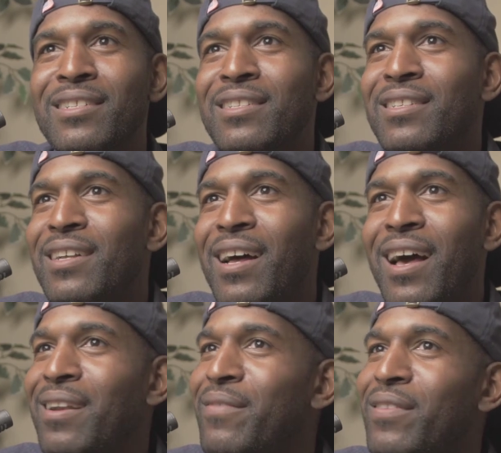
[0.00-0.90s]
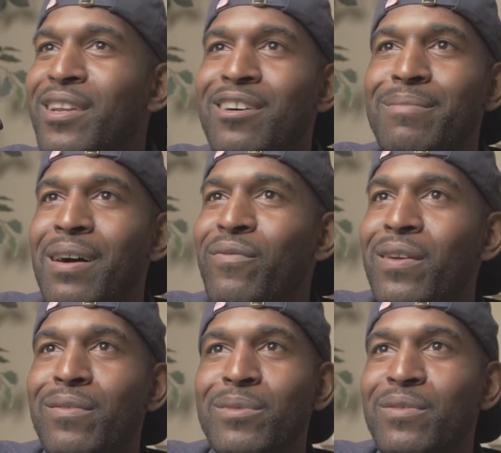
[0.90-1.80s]
I don't even know what my favorite
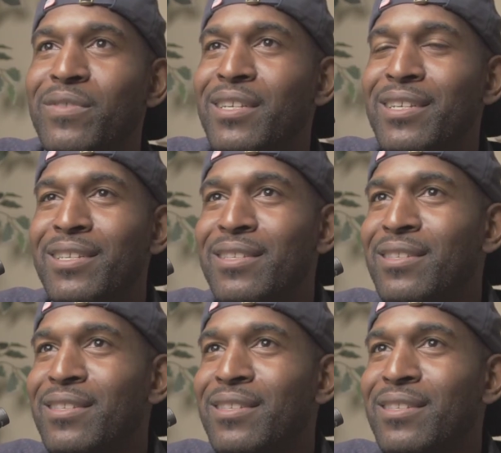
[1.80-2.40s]
movie is.